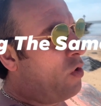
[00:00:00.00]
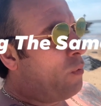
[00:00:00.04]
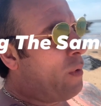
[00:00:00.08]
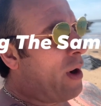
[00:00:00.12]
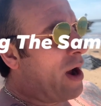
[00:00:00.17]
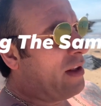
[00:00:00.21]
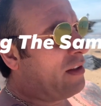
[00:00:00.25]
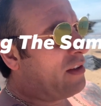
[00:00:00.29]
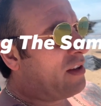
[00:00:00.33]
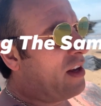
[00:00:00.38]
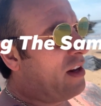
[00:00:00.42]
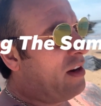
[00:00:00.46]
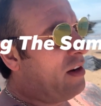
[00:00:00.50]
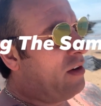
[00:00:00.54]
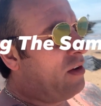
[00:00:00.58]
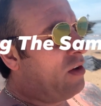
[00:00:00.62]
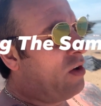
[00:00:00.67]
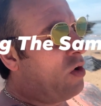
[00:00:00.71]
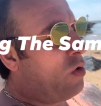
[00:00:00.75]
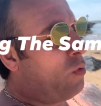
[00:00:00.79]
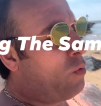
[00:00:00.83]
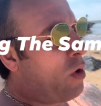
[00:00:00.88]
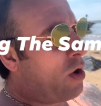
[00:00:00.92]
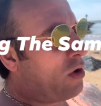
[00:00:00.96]
Waiting
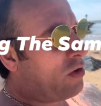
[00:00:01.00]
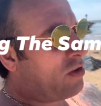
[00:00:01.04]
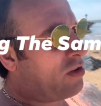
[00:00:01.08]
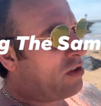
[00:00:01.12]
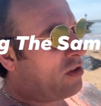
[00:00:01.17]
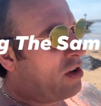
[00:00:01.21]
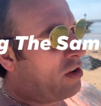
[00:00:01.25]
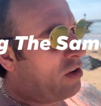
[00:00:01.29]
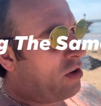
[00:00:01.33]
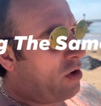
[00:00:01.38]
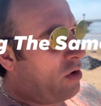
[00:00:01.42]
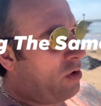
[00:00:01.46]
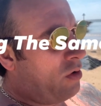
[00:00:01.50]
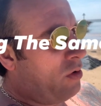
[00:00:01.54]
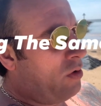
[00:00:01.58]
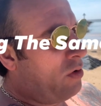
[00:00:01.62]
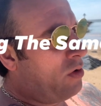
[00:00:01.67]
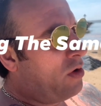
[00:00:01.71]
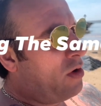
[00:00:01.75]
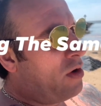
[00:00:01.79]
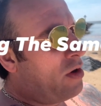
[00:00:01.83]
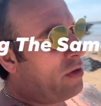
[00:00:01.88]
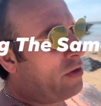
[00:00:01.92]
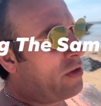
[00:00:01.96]
what's to do,
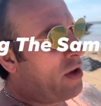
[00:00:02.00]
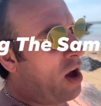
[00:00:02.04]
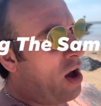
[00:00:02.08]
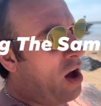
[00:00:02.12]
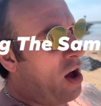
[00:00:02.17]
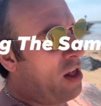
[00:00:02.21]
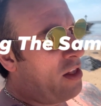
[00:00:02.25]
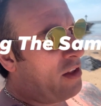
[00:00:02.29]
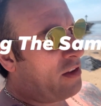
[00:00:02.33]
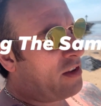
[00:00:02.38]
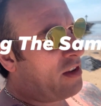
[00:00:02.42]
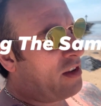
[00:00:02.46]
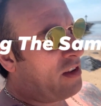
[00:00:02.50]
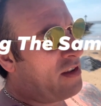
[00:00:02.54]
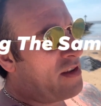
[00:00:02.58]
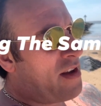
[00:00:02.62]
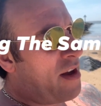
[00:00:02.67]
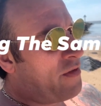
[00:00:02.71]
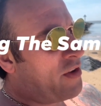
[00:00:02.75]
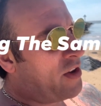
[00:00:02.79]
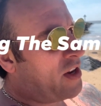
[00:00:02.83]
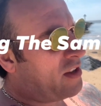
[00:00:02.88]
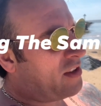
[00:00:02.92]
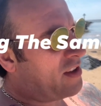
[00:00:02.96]
the answer's
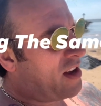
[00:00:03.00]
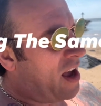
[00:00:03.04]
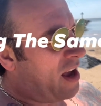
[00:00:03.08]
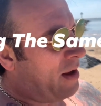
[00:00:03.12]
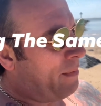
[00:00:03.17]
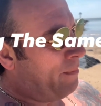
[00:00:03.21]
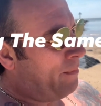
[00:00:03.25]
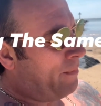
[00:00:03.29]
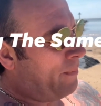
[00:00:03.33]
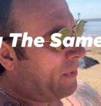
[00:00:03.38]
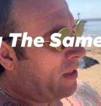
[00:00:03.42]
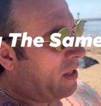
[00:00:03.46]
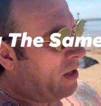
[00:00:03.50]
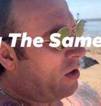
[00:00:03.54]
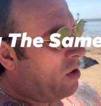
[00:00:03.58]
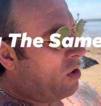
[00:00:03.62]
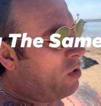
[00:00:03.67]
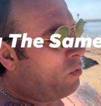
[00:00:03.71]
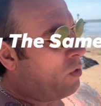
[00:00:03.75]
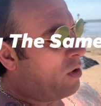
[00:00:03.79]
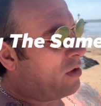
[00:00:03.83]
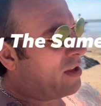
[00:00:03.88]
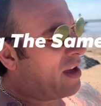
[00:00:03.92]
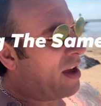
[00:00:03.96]
never the same.
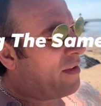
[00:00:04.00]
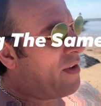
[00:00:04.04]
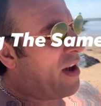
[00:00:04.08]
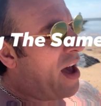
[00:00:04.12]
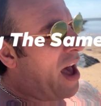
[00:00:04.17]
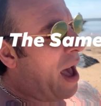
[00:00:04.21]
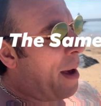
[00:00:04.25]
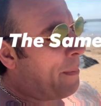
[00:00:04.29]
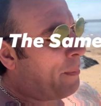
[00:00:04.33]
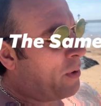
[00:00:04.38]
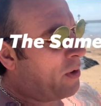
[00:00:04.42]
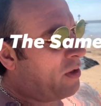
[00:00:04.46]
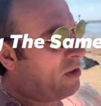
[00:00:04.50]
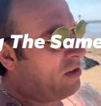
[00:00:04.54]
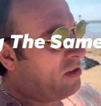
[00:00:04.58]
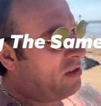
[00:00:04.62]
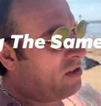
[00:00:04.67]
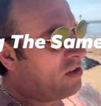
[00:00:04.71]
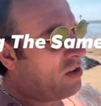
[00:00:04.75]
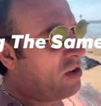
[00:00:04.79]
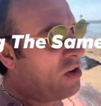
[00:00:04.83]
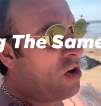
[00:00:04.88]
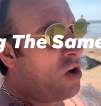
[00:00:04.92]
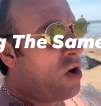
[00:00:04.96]
Whatever
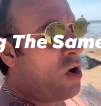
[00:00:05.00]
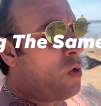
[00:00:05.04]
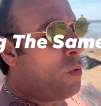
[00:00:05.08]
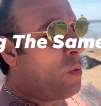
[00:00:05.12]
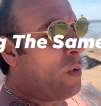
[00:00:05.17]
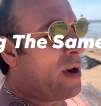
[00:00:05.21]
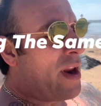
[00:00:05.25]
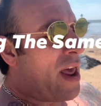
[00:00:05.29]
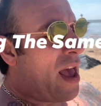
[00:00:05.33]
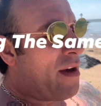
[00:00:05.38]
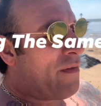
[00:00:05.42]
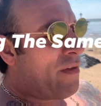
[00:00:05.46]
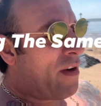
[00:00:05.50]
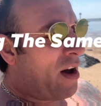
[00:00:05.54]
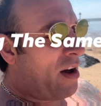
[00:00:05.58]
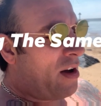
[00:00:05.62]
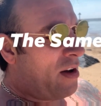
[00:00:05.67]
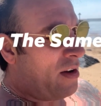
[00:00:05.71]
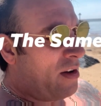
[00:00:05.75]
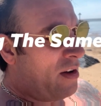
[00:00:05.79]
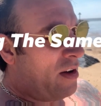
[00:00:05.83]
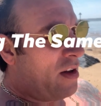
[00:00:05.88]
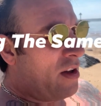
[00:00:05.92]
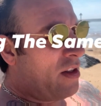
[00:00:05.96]
happens, whenever,
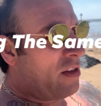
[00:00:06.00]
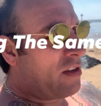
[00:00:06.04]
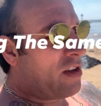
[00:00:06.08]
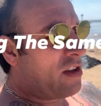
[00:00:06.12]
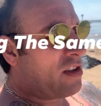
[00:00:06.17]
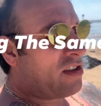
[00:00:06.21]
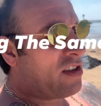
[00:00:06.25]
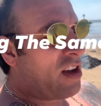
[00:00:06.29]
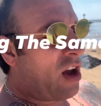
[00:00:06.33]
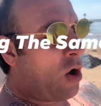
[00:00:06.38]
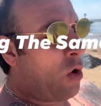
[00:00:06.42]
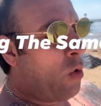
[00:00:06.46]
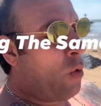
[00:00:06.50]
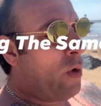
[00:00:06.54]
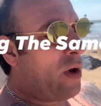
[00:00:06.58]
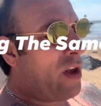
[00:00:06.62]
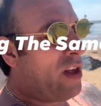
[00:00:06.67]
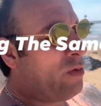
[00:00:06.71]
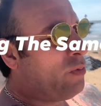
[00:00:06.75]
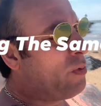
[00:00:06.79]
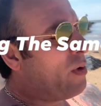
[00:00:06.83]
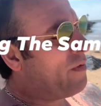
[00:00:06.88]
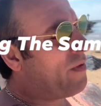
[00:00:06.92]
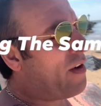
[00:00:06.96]
the soul
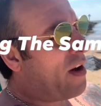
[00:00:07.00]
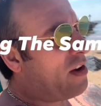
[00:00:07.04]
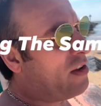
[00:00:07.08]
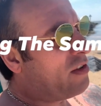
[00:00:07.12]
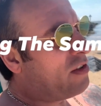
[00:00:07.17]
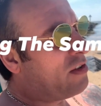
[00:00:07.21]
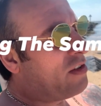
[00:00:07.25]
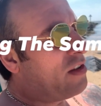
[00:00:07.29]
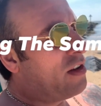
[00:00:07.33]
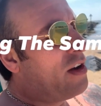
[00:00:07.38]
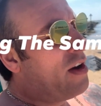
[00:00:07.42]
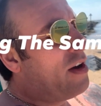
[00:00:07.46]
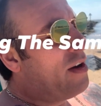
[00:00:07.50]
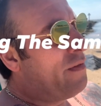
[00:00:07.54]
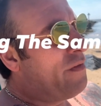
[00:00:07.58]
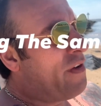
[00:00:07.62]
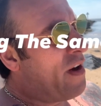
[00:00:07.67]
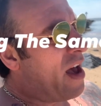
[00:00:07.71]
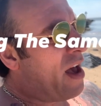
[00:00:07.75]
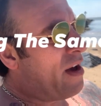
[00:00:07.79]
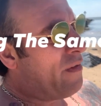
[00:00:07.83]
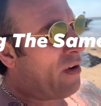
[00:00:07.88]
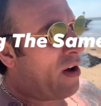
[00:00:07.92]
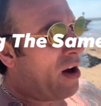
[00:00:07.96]
is with us
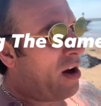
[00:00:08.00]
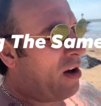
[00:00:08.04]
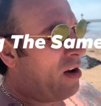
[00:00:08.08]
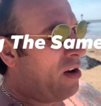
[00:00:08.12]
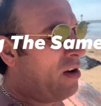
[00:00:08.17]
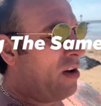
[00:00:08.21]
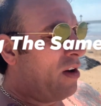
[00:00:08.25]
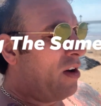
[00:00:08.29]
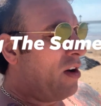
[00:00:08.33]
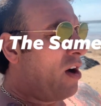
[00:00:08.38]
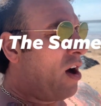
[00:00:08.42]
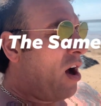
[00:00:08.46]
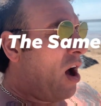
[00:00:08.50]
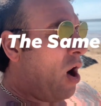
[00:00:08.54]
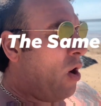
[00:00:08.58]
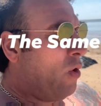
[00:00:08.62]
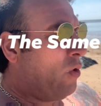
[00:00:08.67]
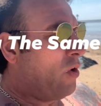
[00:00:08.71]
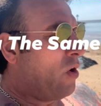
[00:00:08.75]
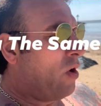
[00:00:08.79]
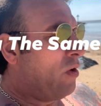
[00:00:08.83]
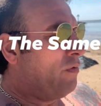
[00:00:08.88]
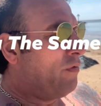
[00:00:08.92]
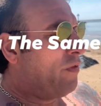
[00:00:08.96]
forever.
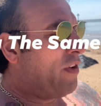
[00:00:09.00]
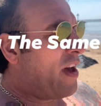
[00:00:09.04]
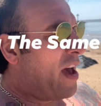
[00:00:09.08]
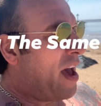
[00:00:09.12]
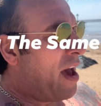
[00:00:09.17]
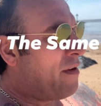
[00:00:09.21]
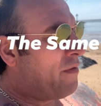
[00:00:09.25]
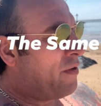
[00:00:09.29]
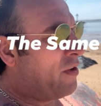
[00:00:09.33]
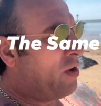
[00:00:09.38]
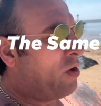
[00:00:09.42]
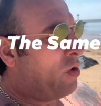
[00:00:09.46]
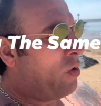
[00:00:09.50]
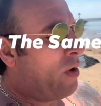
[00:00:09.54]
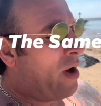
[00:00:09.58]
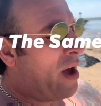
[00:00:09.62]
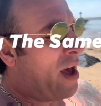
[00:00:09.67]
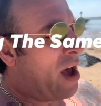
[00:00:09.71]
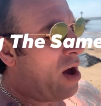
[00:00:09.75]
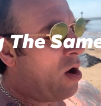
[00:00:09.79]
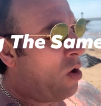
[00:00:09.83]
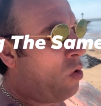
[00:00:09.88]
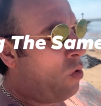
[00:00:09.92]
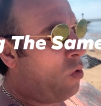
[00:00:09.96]
Hold on for heaven or
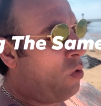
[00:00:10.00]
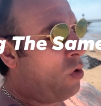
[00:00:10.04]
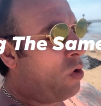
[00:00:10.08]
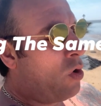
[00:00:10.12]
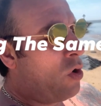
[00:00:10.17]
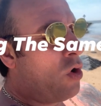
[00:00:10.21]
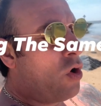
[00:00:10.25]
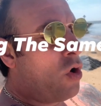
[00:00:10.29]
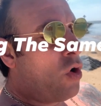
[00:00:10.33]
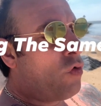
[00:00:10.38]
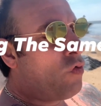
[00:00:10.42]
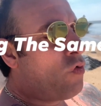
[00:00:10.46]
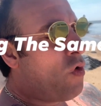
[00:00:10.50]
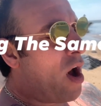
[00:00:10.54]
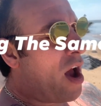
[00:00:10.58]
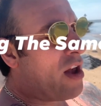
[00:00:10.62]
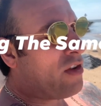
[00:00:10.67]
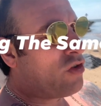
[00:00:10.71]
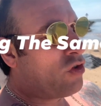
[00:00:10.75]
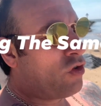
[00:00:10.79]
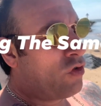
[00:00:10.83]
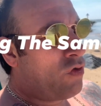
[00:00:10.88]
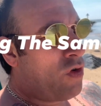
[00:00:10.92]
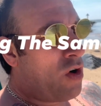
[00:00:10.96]
hell,
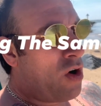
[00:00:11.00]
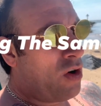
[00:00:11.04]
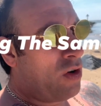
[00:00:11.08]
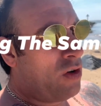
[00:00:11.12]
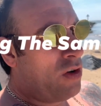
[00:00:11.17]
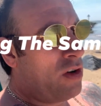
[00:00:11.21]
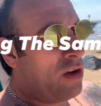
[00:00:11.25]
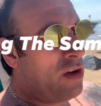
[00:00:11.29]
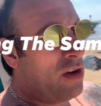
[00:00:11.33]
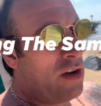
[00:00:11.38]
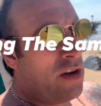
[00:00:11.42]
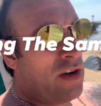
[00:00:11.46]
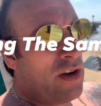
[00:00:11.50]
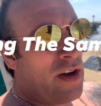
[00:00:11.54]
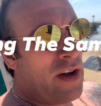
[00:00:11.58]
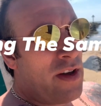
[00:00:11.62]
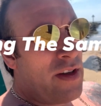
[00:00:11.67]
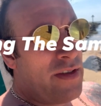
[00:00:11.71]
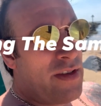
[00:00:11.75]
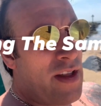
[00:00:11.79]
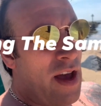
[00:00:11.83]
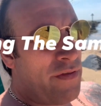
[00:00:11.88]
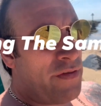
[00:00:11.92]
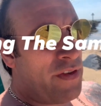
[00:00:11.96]
right or wrong,
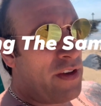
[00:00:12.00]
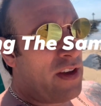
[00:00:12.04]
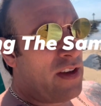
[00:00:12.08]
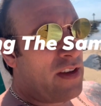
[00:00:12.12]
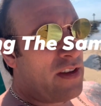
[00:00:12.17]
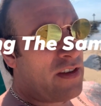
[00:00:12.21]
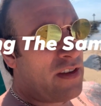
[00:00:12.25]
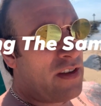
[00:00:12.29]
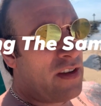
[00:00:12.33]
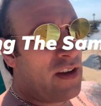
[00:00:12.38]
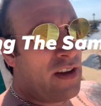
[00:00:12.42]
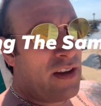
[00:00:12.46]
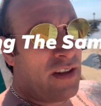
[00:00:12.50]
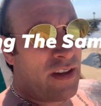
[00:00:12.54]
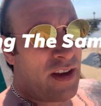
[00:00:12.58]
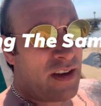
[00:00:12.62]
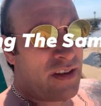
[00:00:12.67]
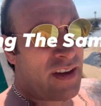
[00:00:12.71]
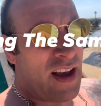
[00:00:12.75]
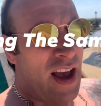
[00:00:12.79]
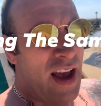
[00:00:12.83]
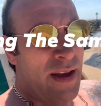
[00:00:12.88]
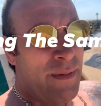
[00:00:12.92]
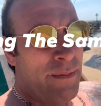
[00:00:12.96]
nothing's the
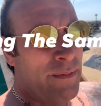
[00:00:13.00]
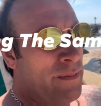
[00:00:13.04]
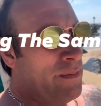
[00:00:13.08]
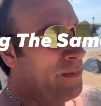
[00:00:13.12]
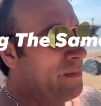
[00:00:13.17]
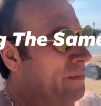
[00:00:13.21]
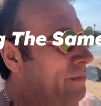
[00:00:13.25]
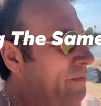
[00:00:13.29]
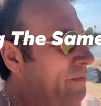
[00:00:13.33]
same.